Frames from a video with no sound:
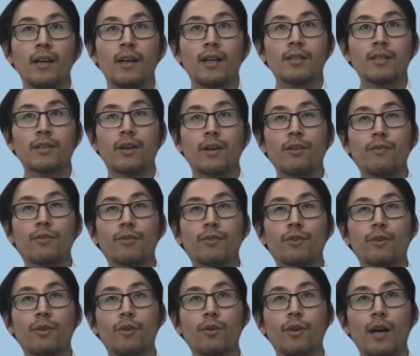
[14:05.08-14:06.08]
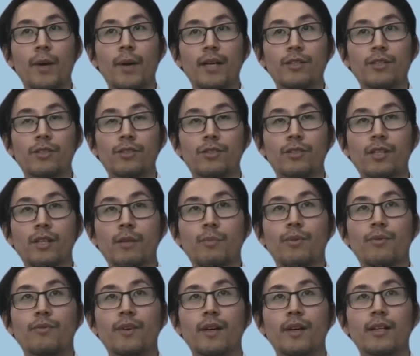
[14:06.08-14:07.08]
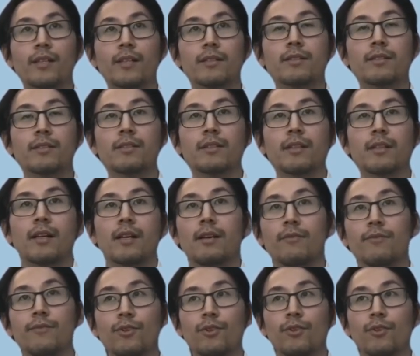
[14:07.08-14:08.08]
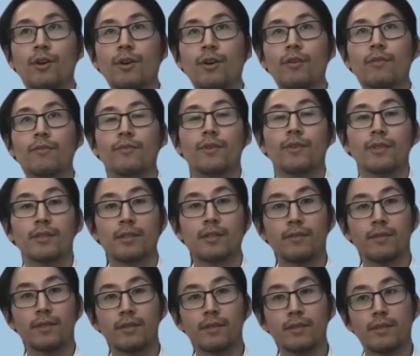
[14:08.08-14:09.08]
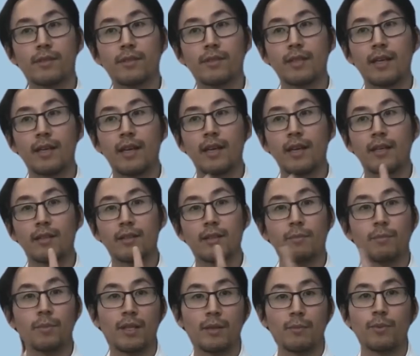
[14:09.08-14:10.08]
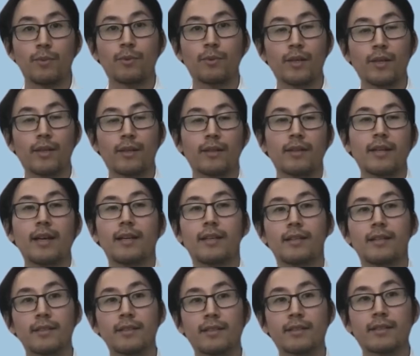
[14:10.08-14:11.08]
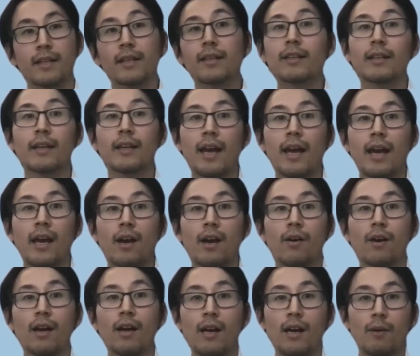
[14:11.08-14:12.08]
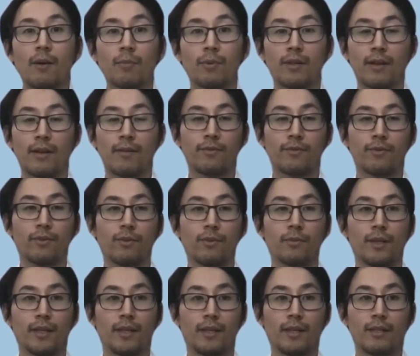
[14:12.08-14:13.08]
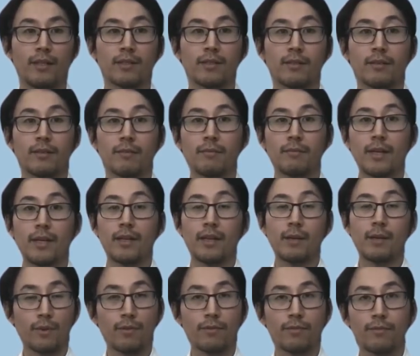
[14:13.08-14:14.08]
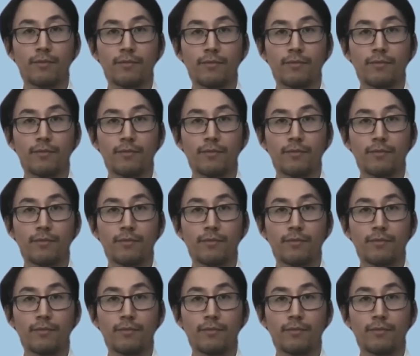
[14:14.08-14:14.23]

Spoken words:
So overall, PagerDuty provides a view of services and the people, and that is exactly how our platform is made up of.